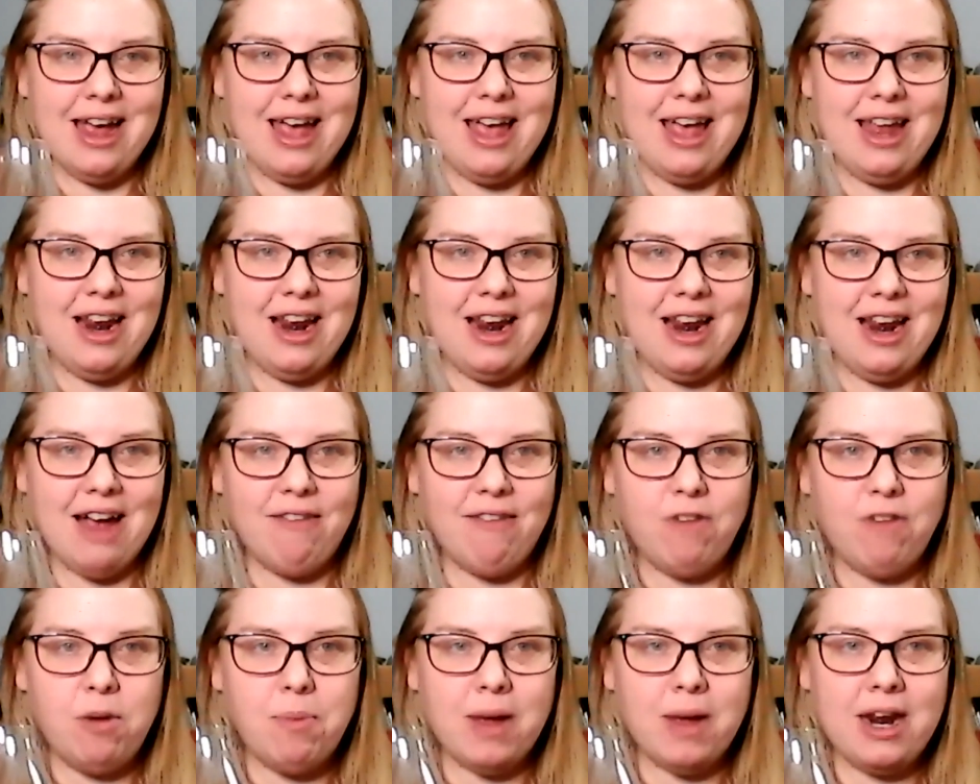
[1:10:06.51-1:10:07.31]
And
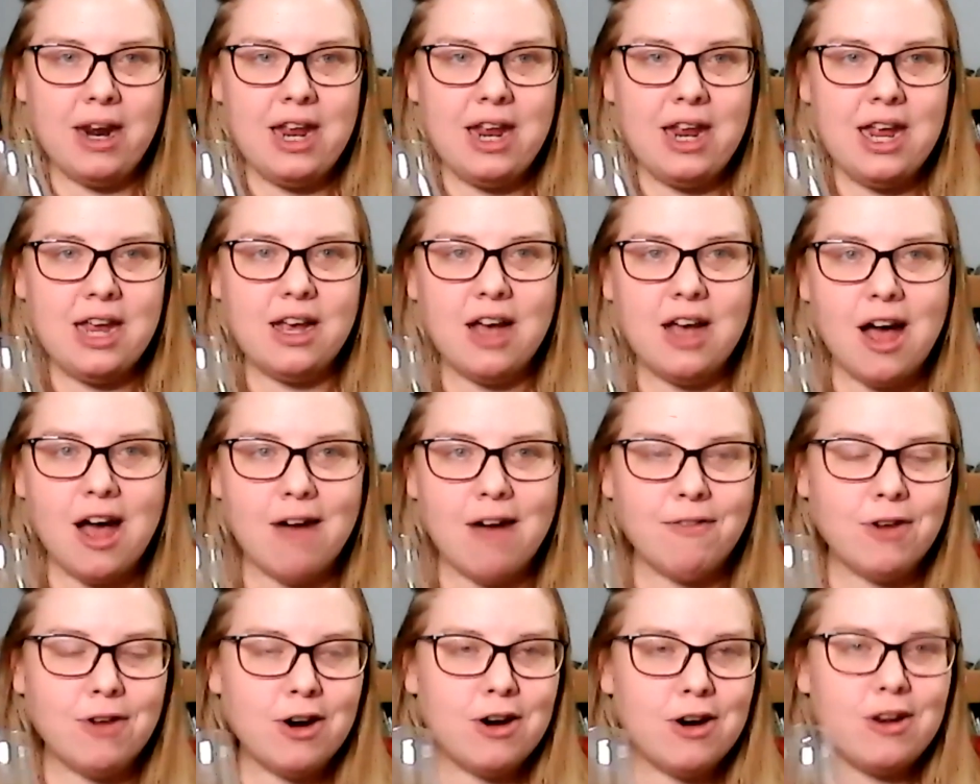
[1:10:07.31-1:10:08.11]
everybody
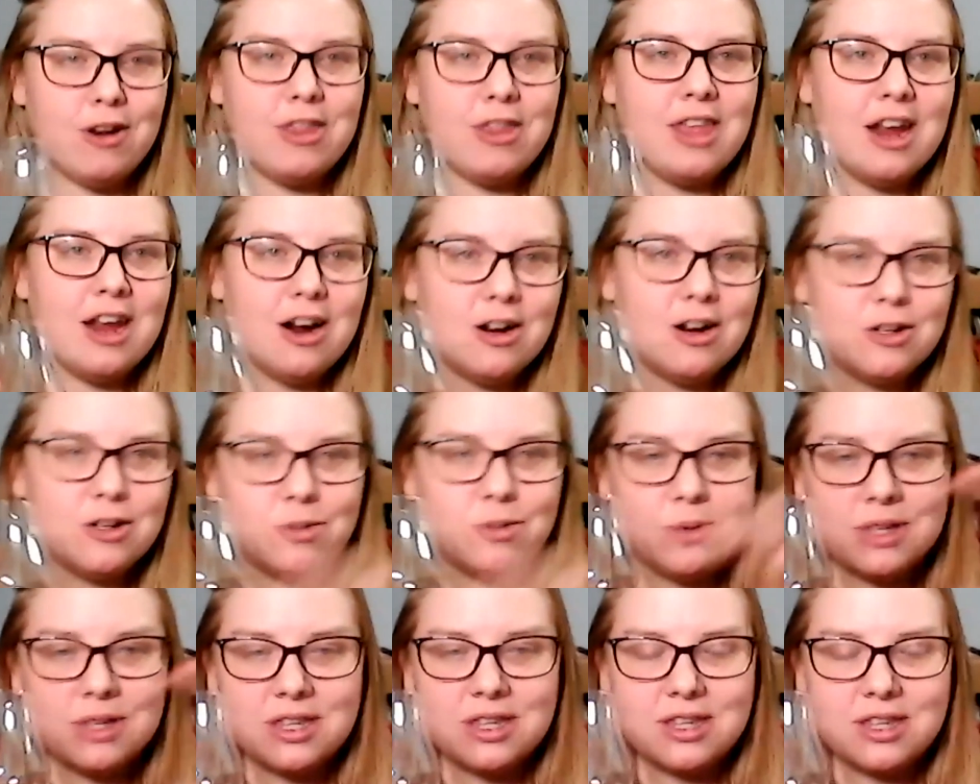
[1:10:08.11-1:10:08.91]
covered
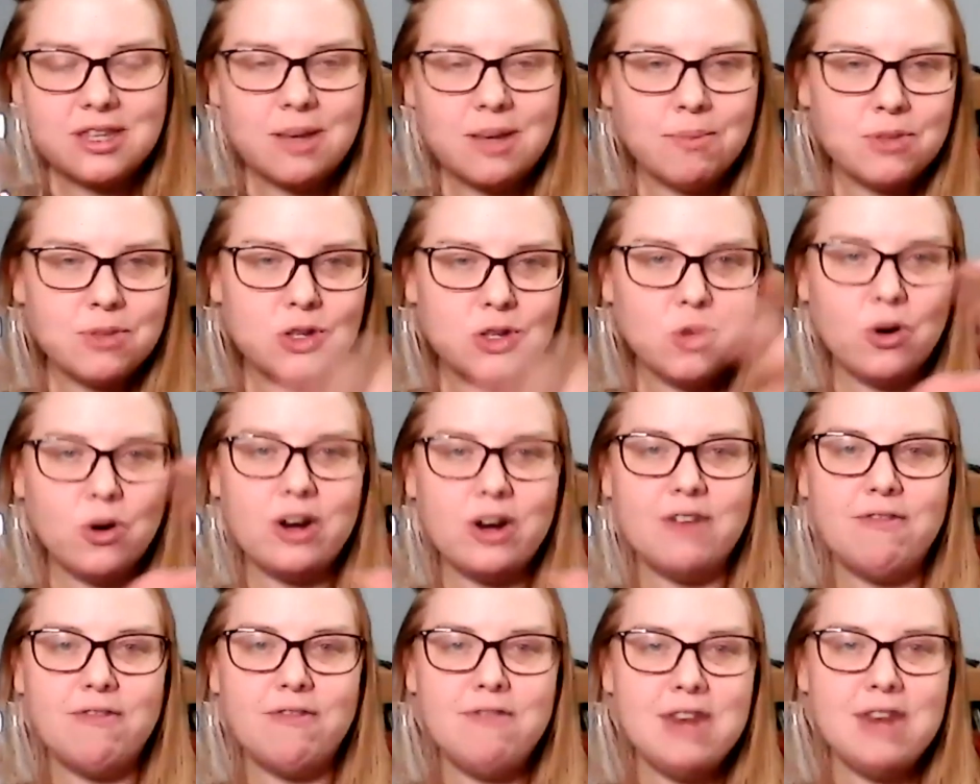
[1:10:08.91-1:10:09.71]
theirs with some
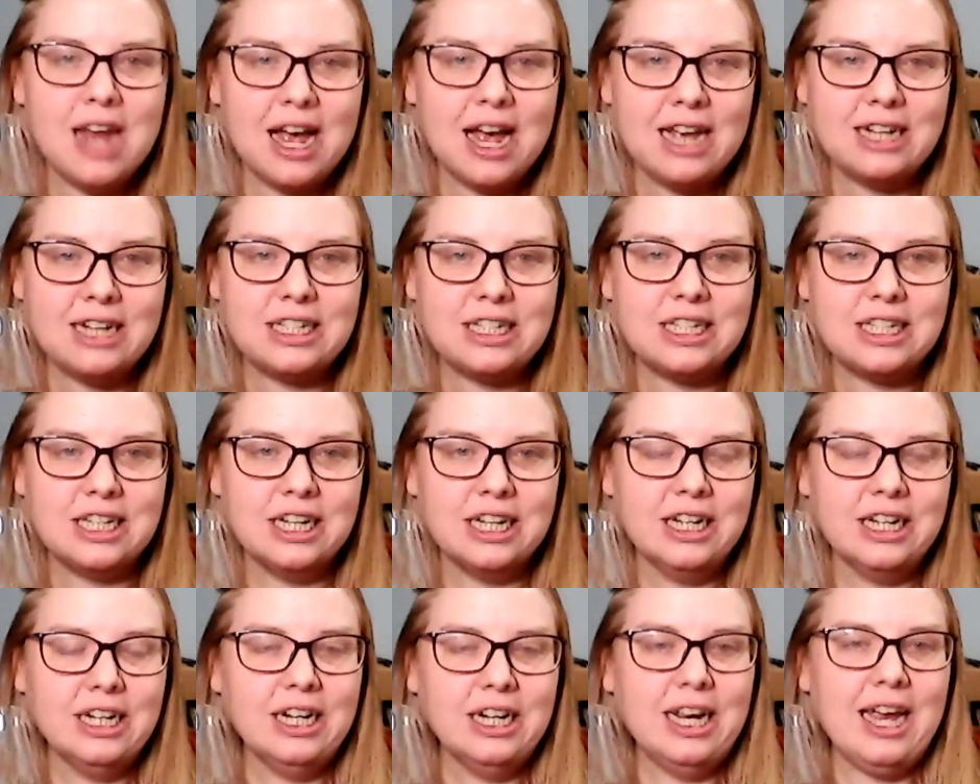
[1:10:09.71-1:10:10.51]
sort of nut
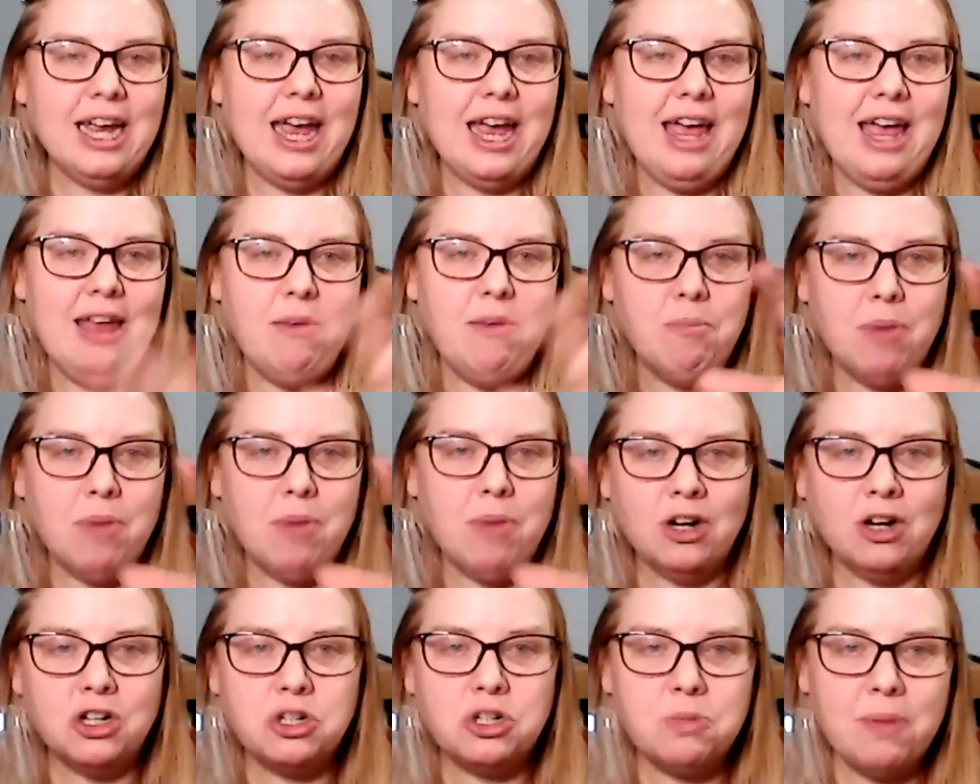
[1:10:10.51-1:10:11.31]
and
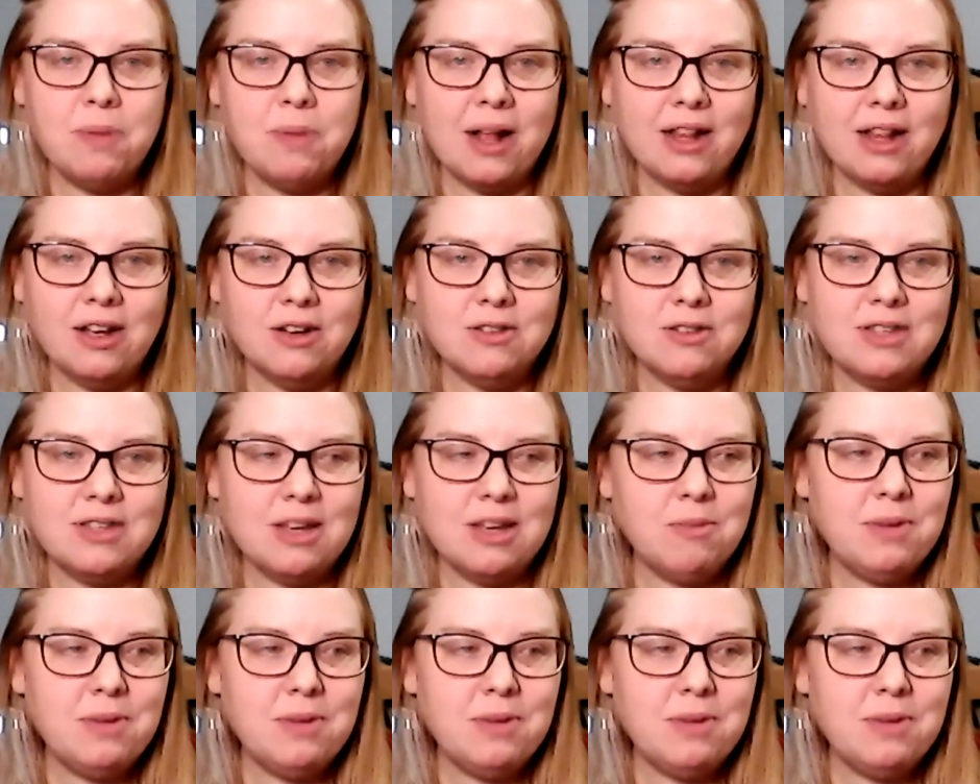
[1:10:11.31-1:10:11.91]
marshmallows.